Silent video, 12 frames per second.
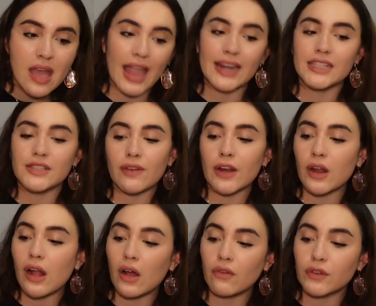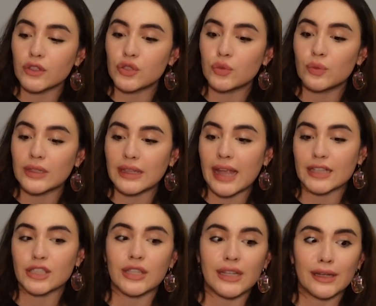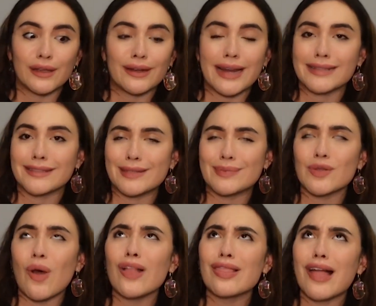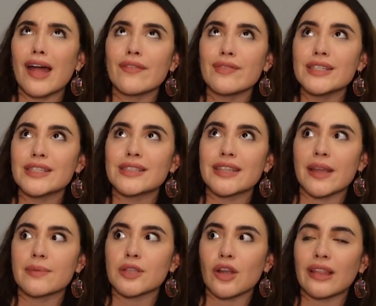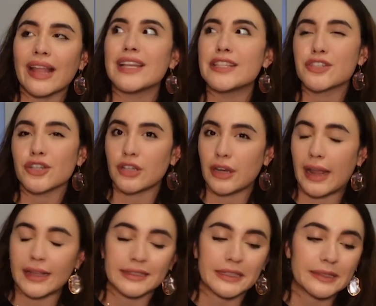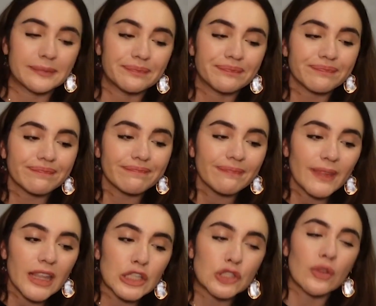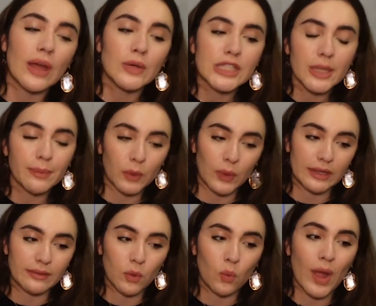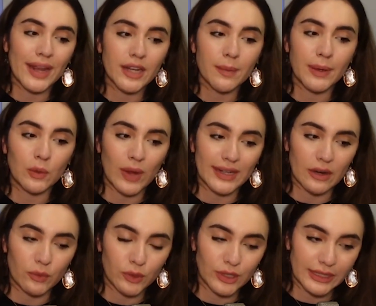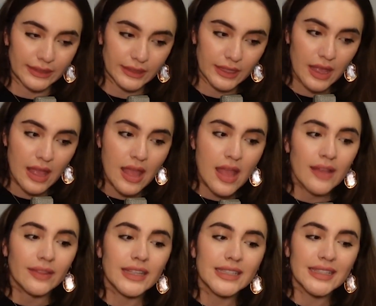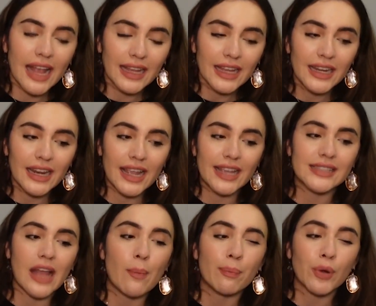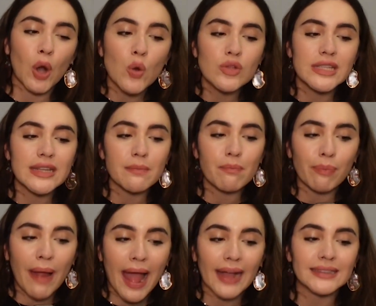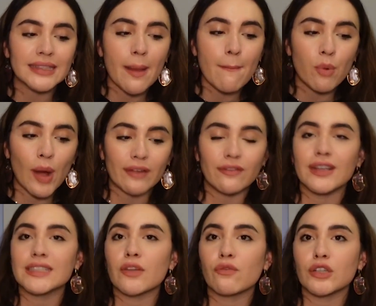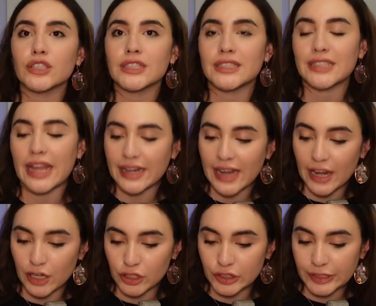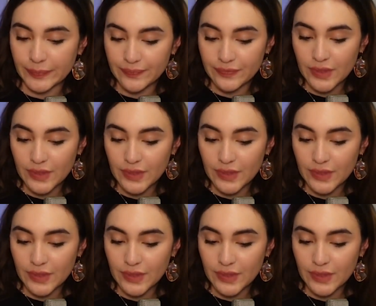And it's very helpful to really actually get a good night's sleep. So a lot of these tips are like interconnected. So that was number one, wind up and wind down routines. The second is a protein-packed breakfast for sustained energy.